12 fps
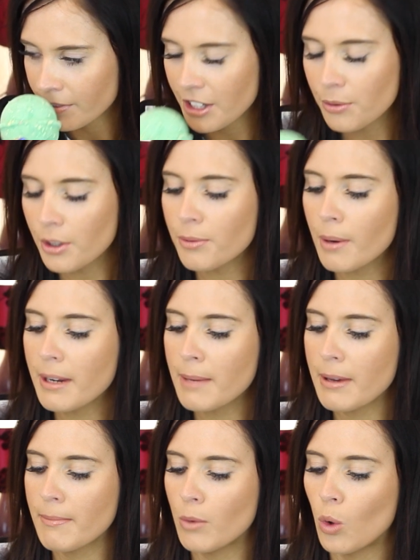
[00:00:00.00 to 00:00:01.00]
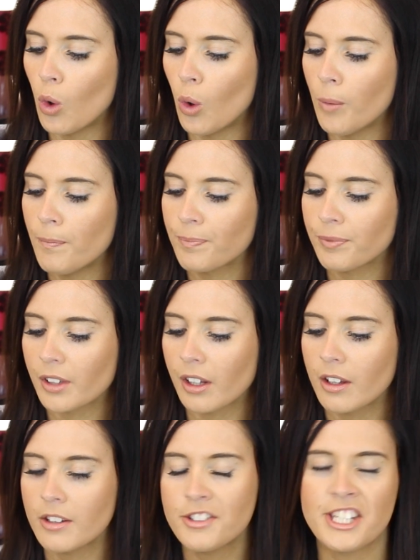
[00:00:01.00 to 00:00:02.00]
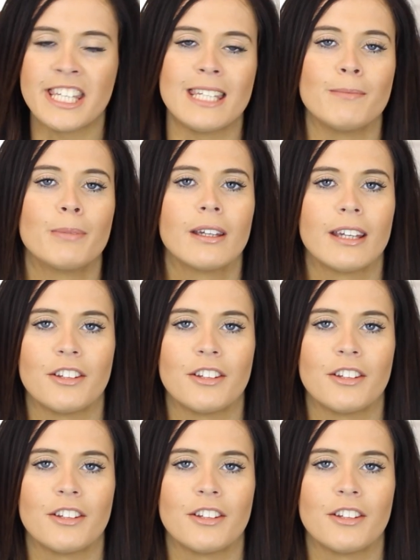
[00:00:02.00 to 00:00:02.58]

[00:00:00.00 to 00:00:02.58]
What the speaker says: this one's probably a bit more deep.